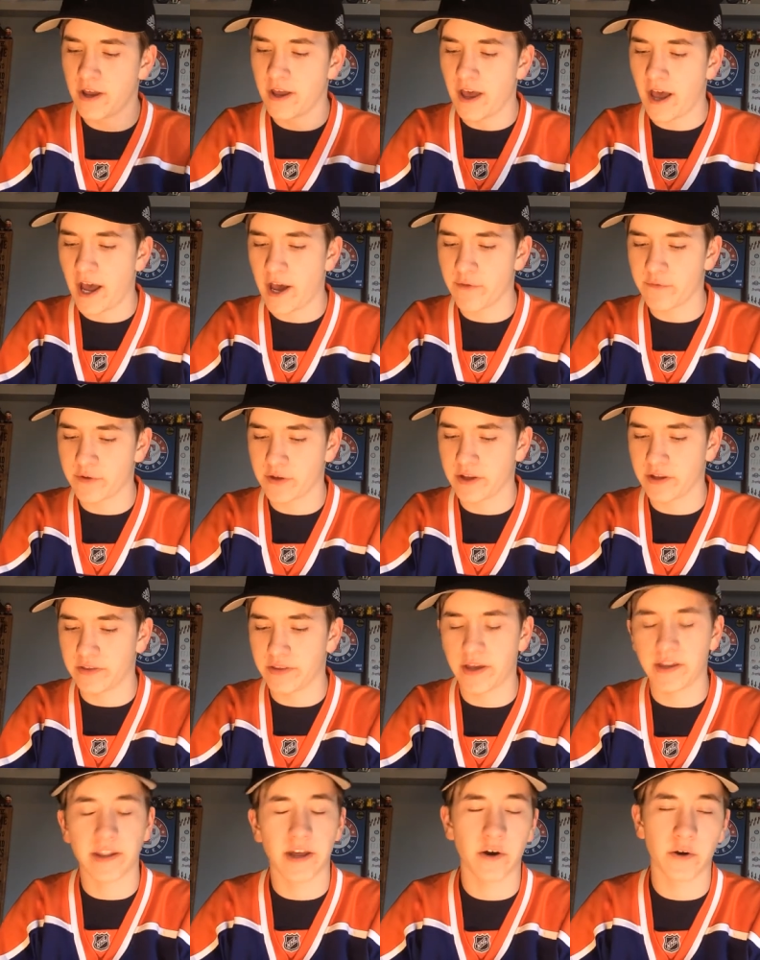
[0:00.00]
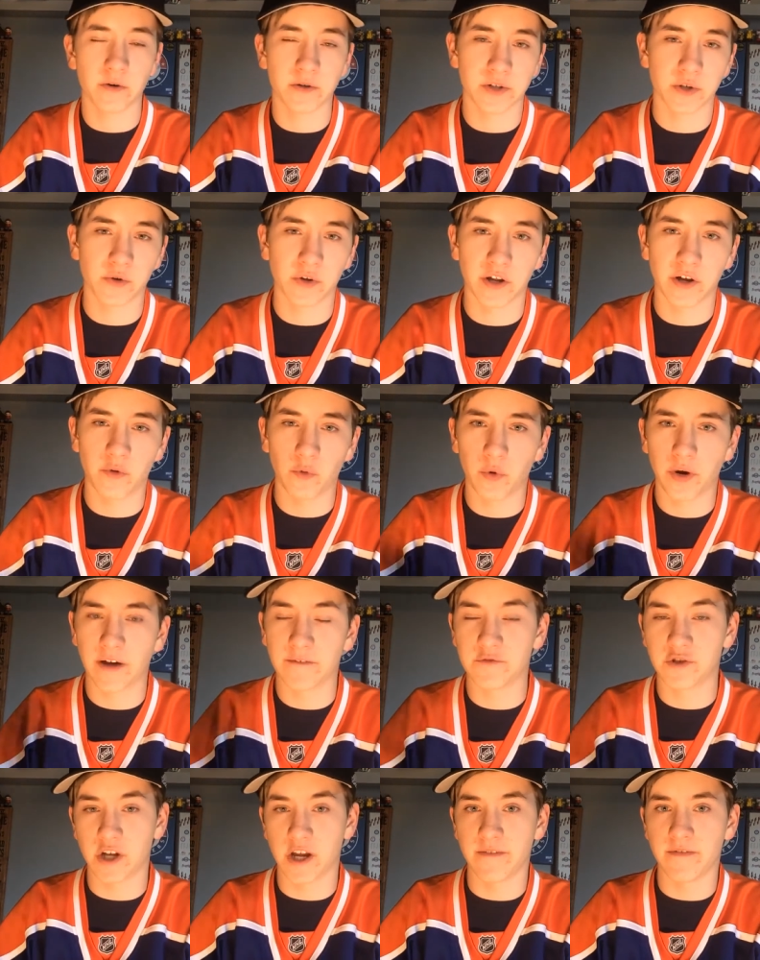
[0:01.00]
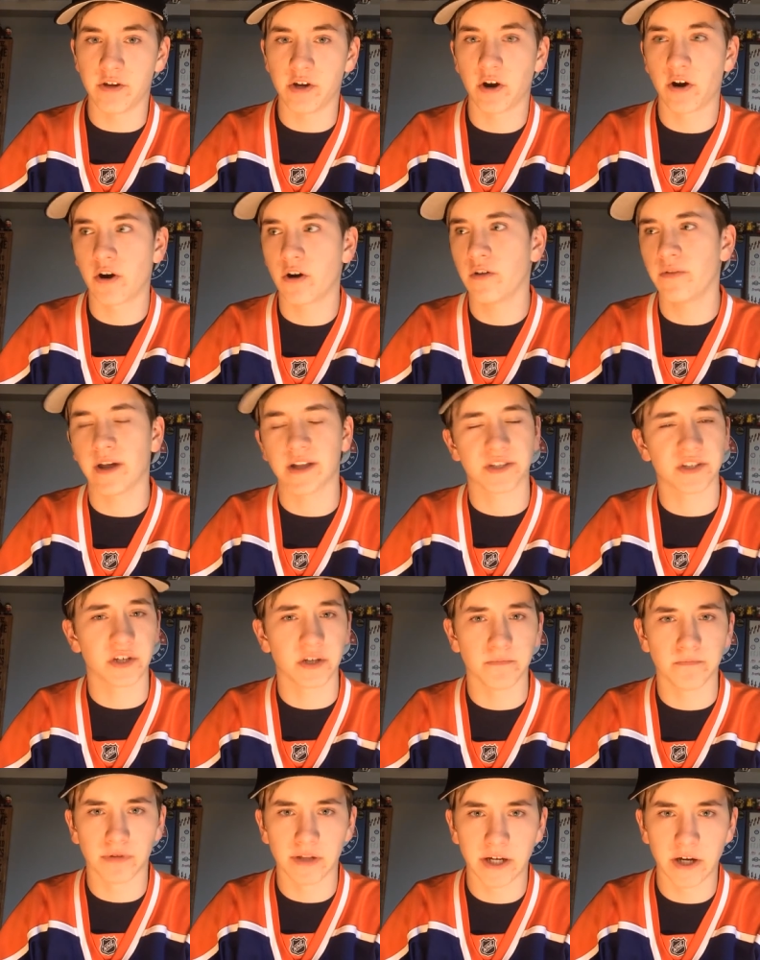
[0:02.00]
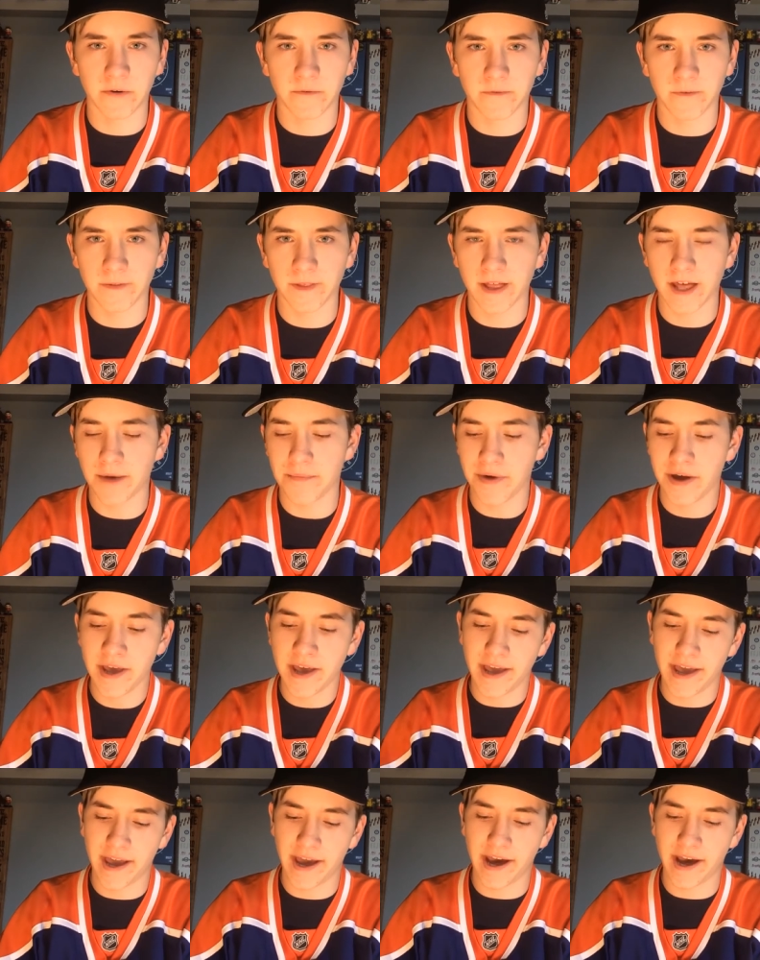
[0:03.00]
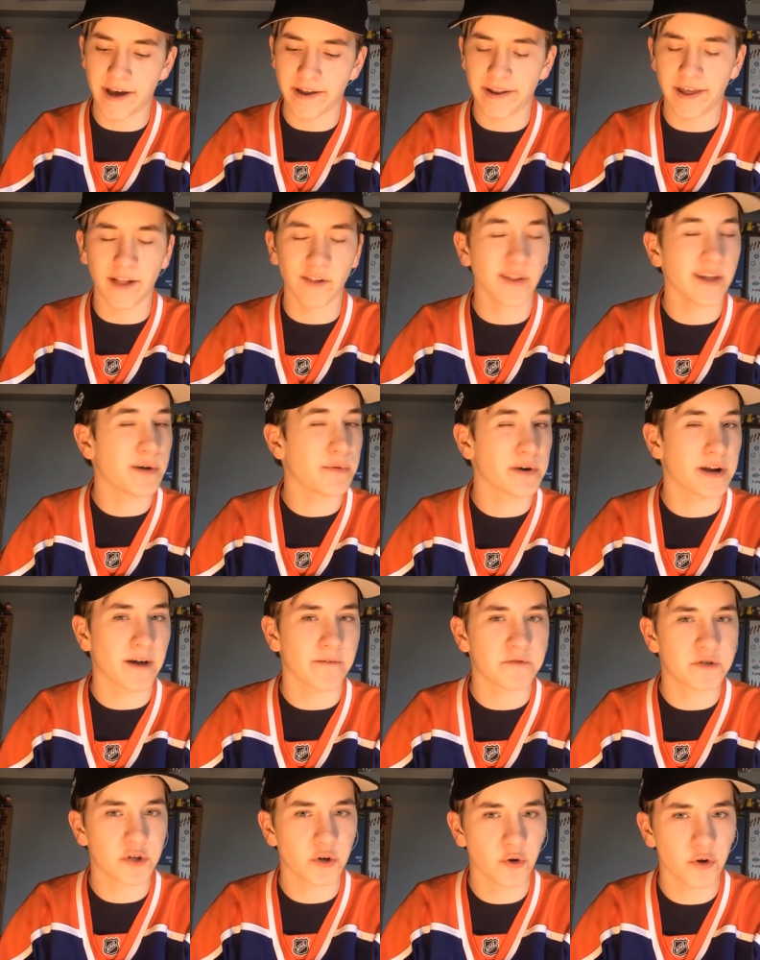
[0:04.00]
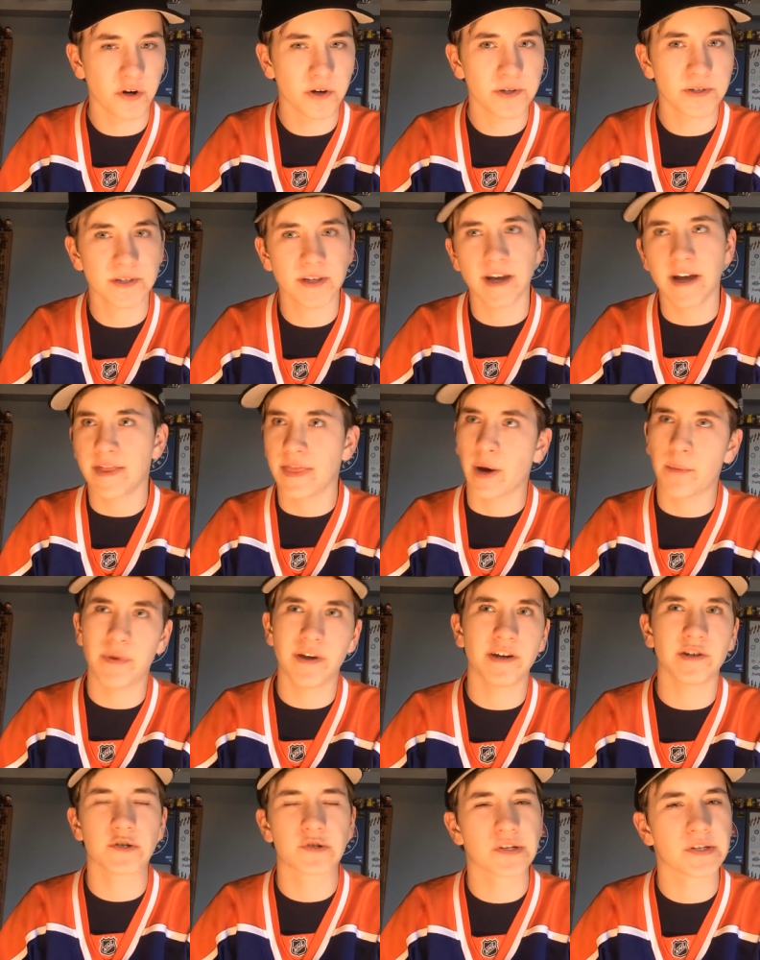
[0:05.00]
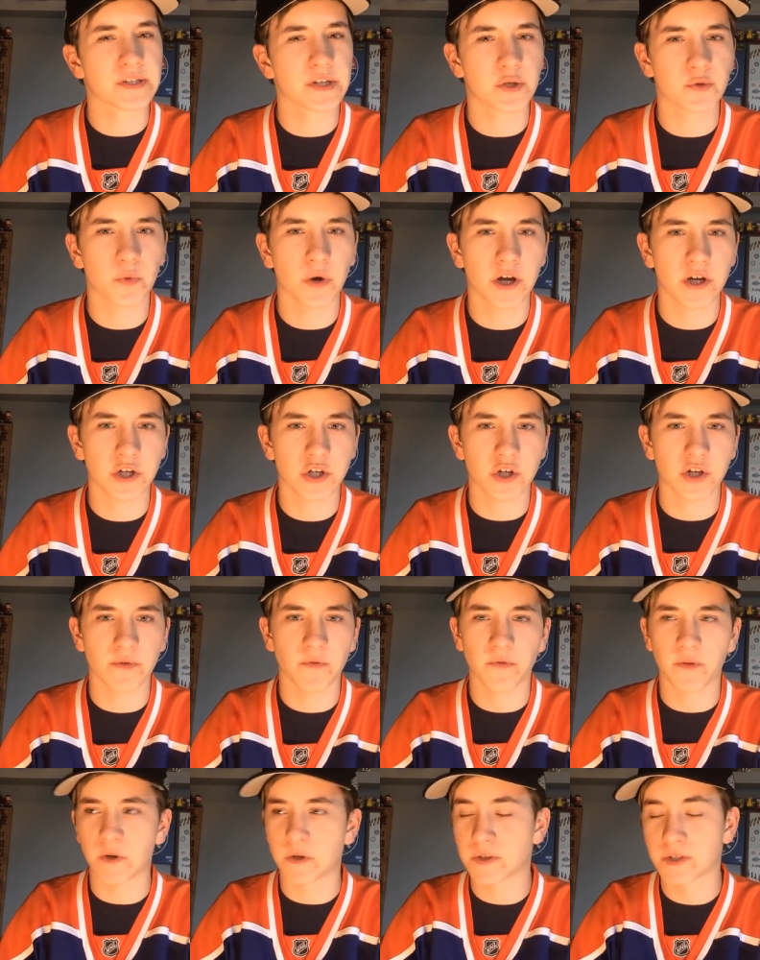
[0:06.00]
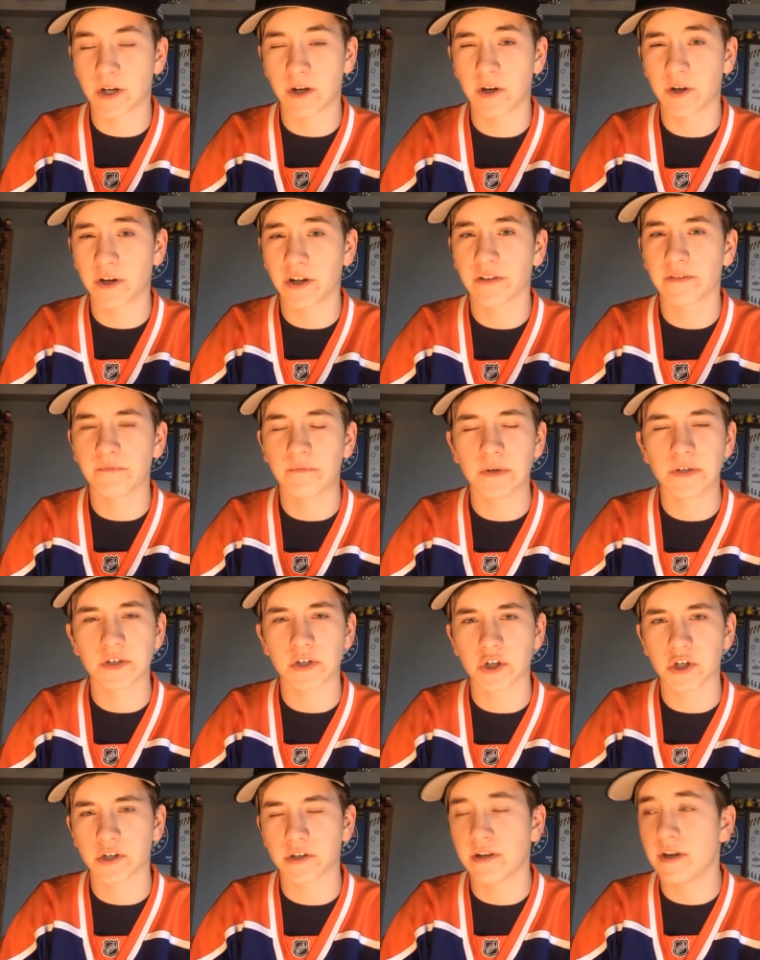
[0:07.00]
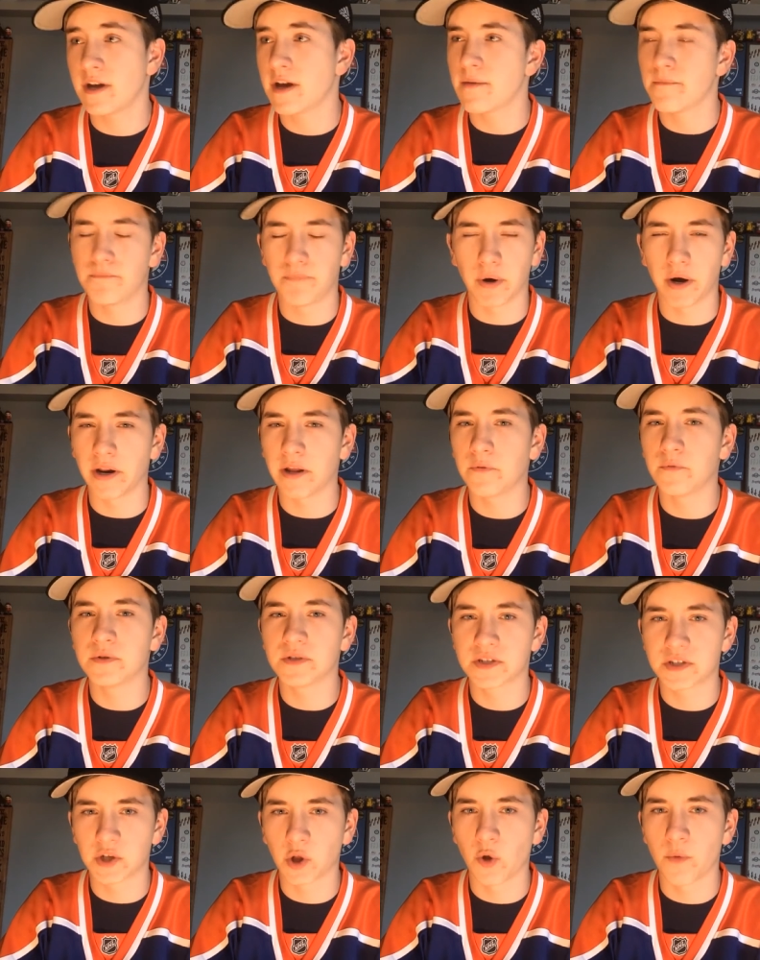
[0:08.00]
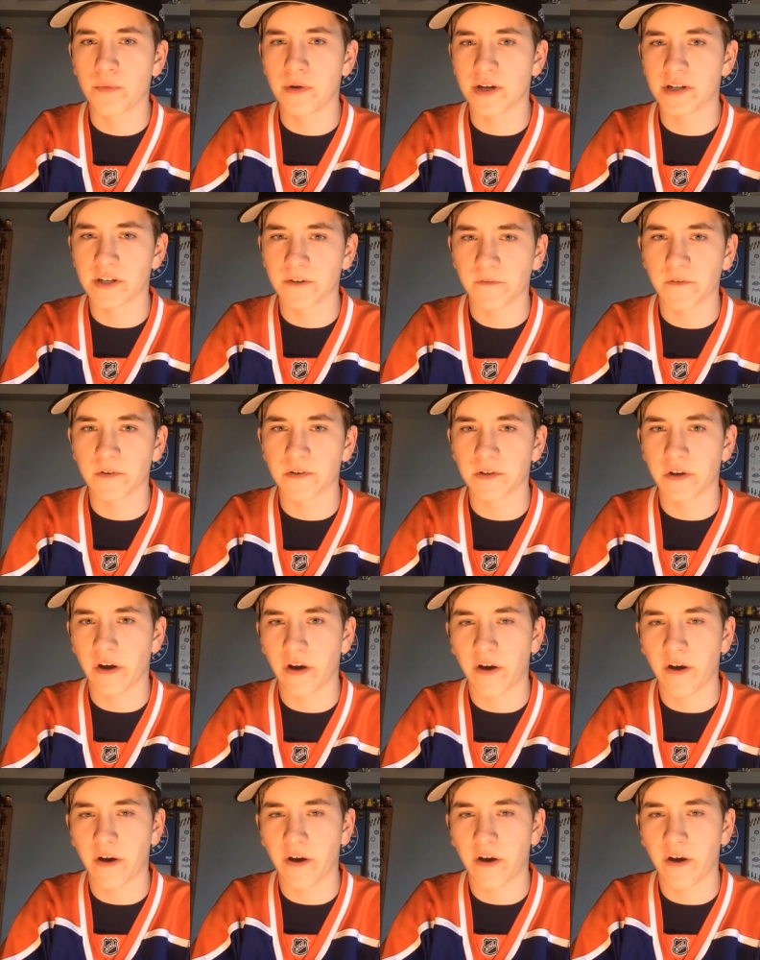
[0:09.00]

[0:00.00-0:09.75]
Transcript: I think then Arizona would have JVR, that's a good player for them, and LA would have Turris. That'd be an interesting situation with their center position, but it would still be a different